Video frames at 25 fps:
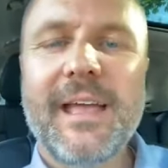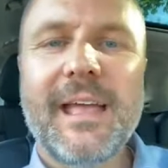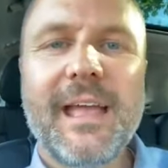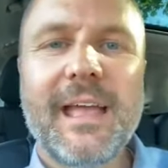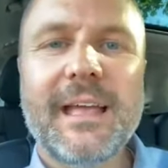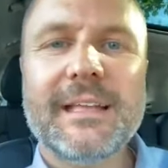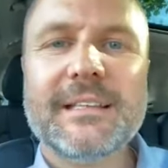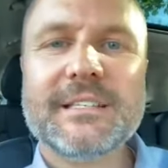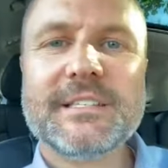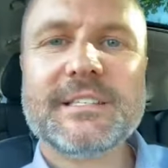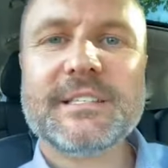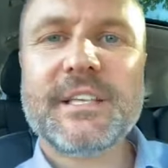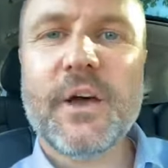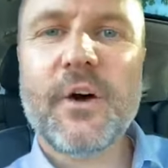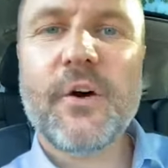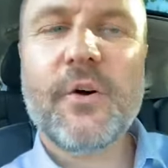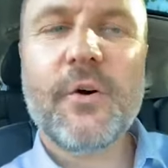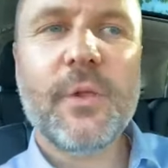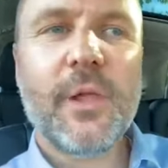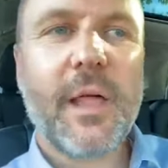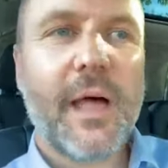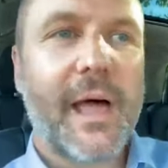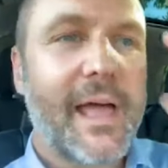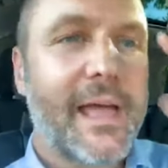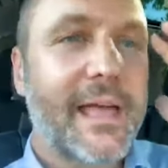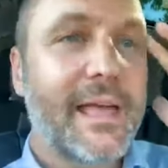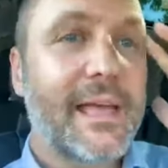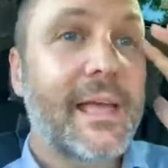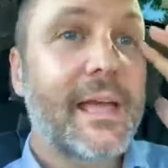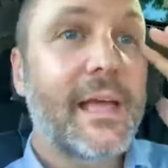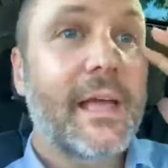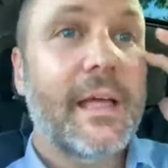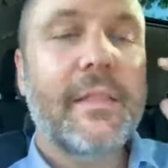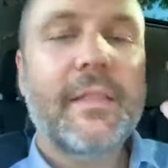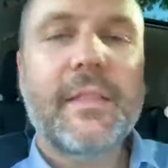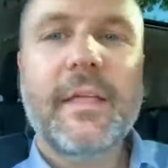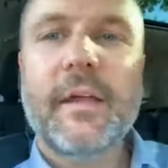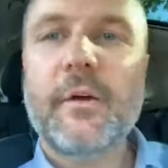and so like
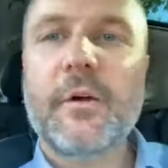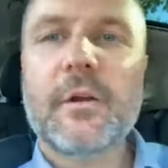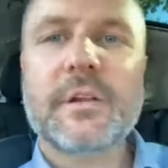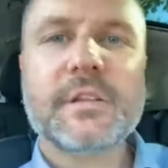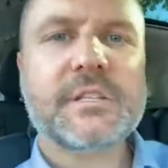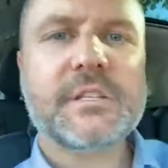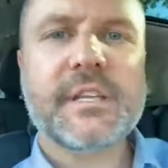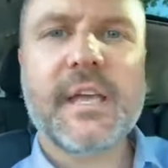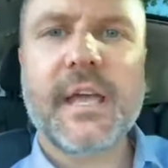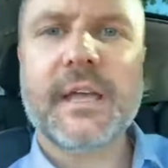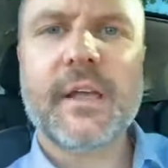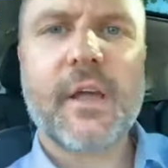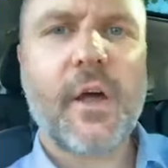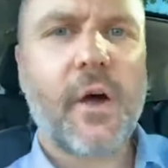they were just like